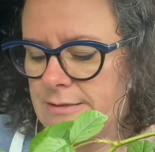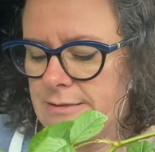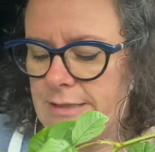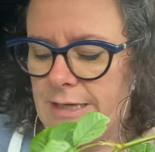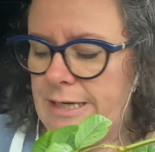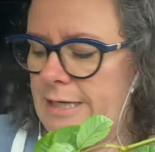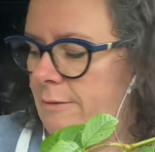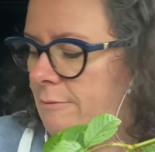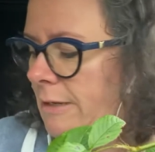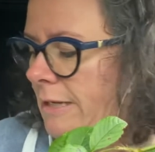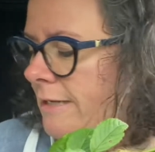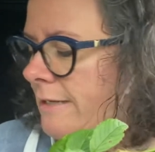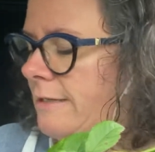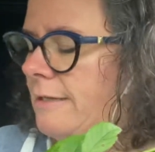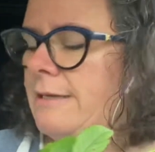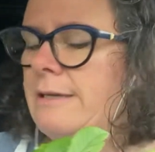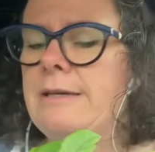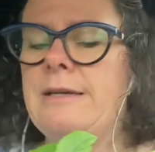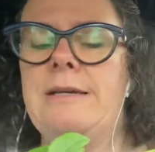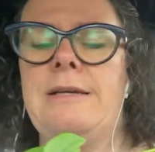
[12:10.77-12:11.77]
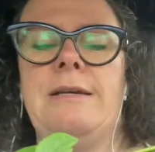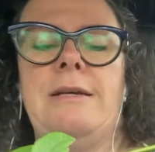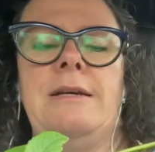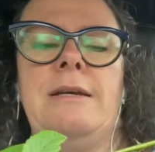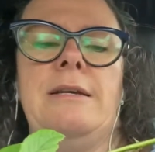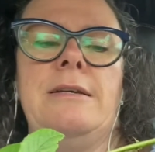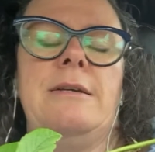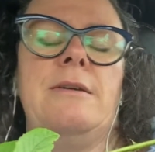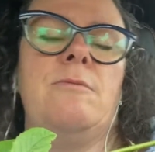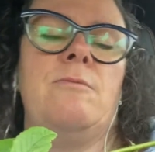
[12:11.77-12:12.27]
anyway,
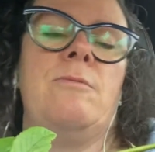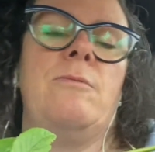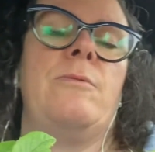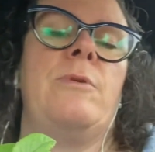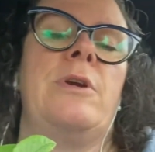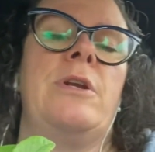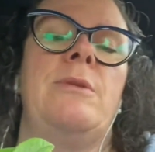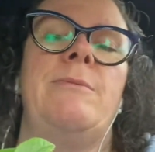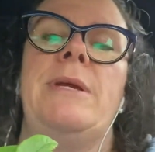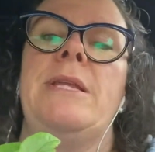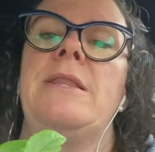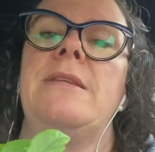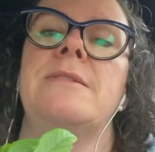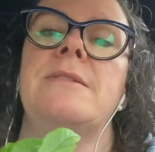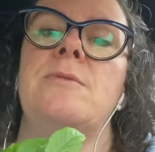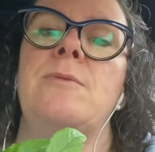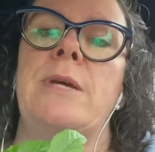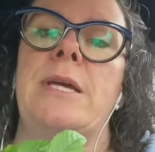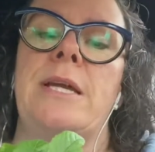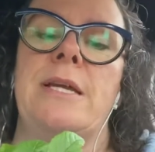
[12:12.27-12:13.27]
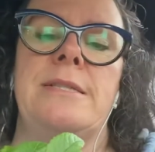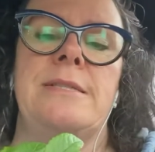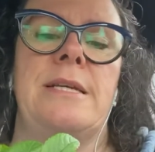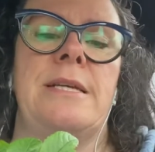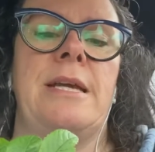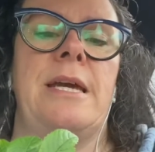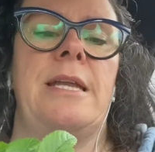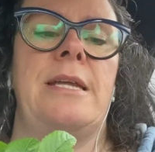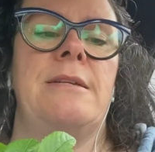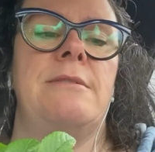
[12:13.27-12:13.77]
we're going to make this quick because I
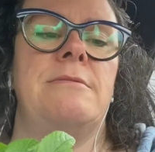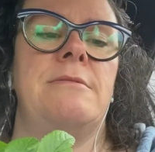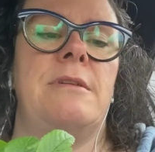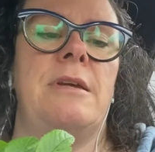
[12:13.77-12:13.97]
gotta